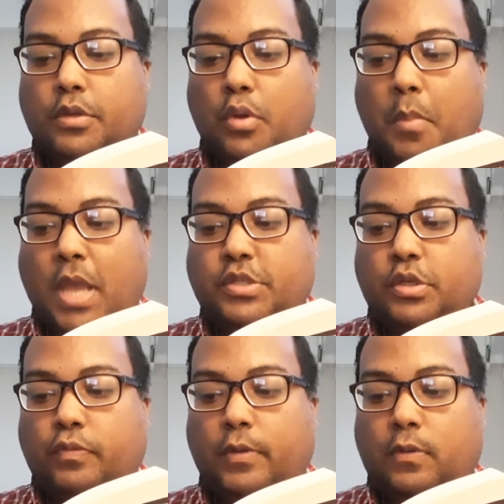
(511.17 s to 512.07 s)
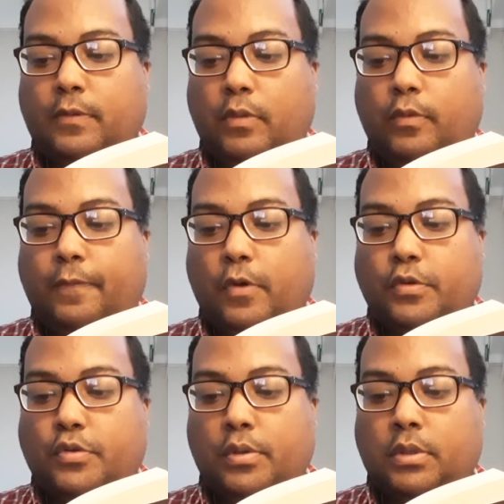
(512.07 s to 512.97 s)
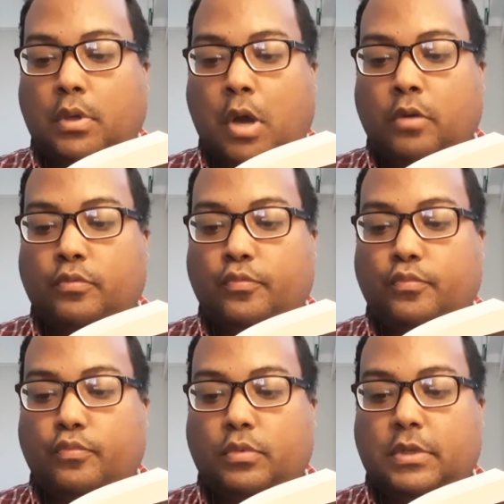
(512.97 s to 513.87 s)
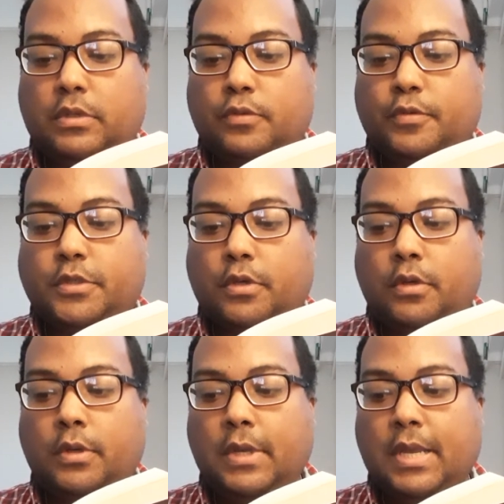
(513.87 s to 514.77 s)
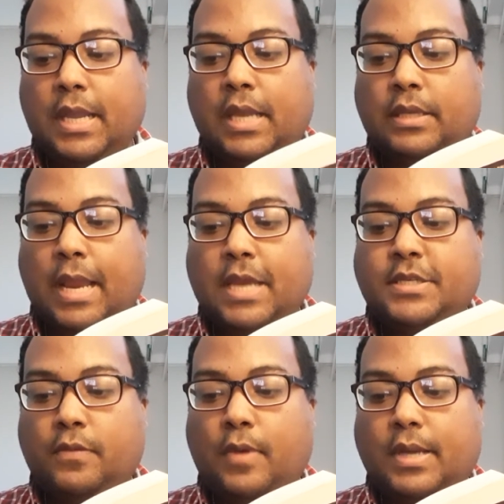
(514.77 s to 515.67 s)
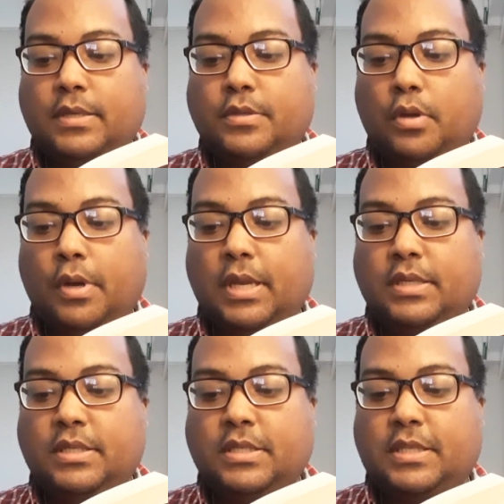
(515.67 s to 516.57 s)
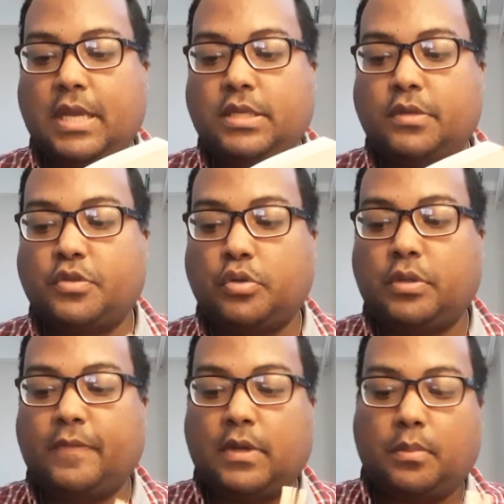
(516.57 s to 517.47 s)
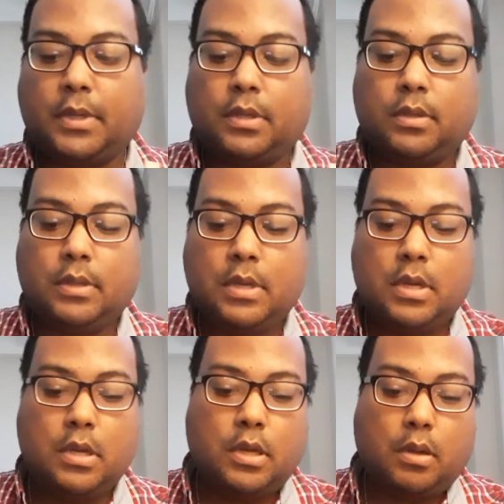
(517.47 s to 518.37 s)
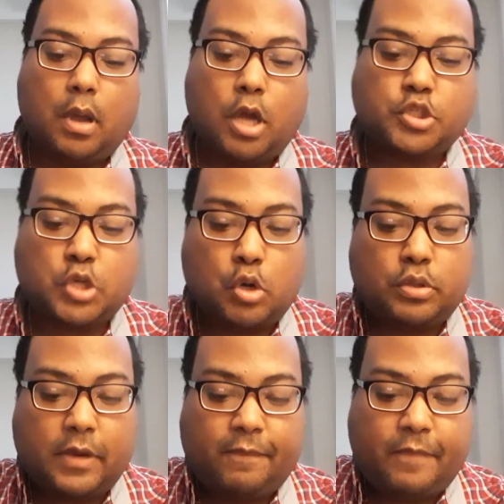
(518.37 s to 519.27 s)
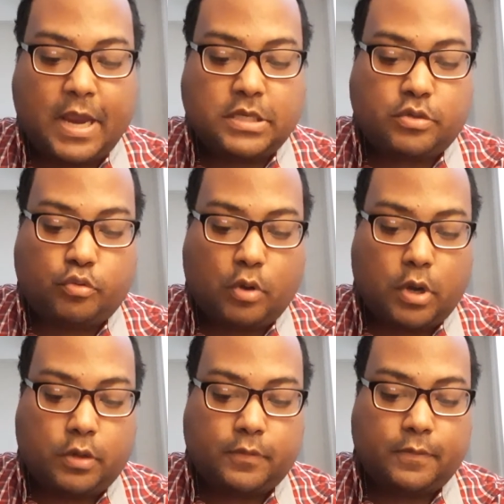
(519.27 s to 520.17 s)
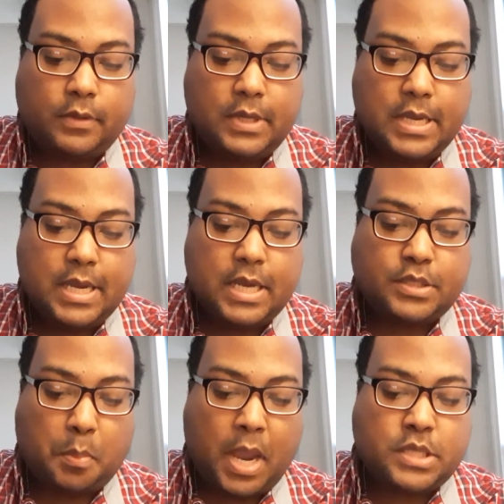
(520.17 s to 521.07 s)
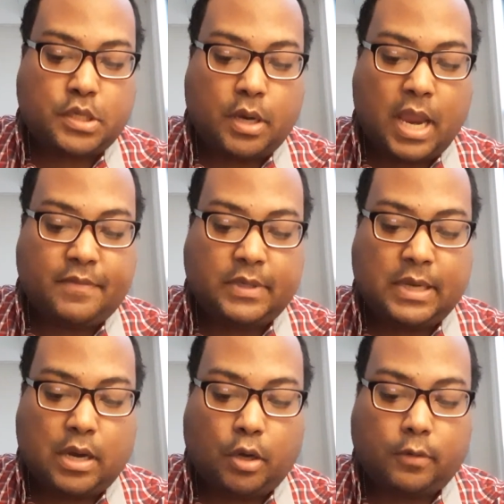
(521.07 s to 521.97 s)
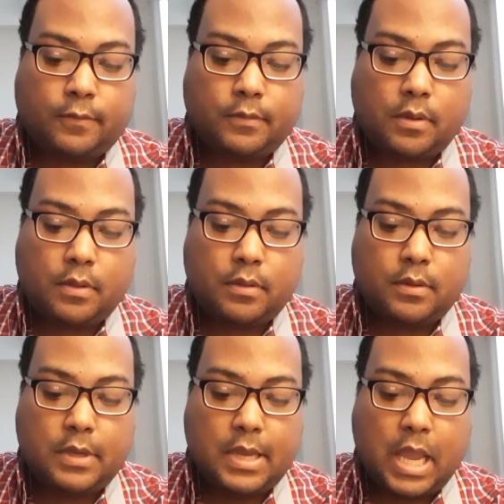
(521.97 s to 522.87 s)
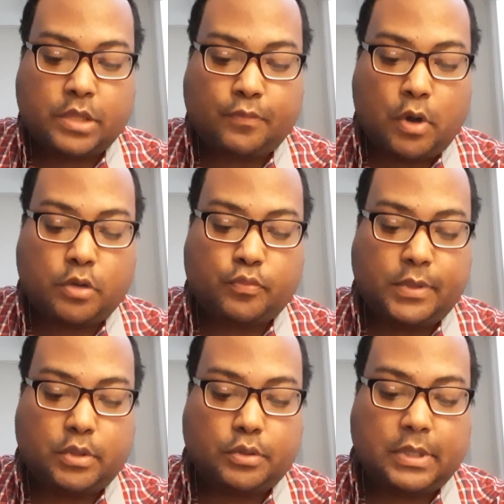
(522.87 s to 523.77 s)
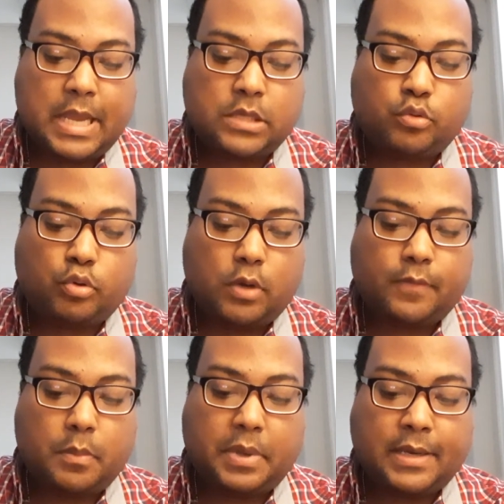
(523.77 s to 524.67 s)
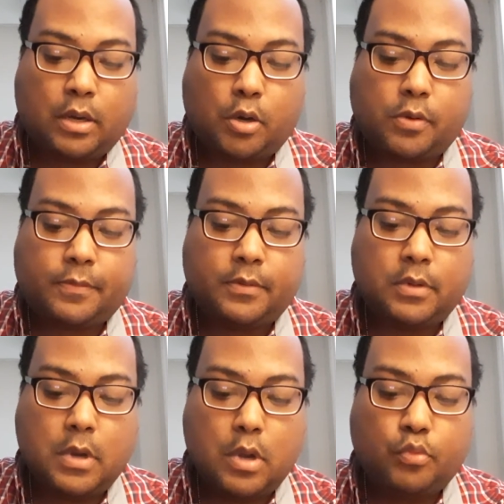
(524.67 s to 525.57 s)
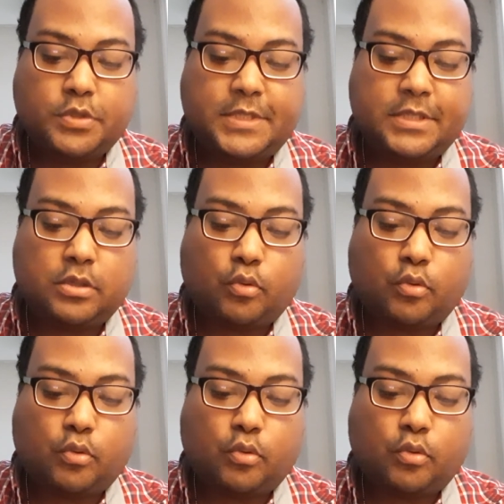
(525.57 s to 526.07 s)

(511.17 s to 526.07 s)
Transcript: The Masters frequently referred to in the occult literature and in ancient writings are in this stage of soul development. A soul in phase 12 is a master of heaven and earth. As far as we know, the last 12 on planet Earth was Jesus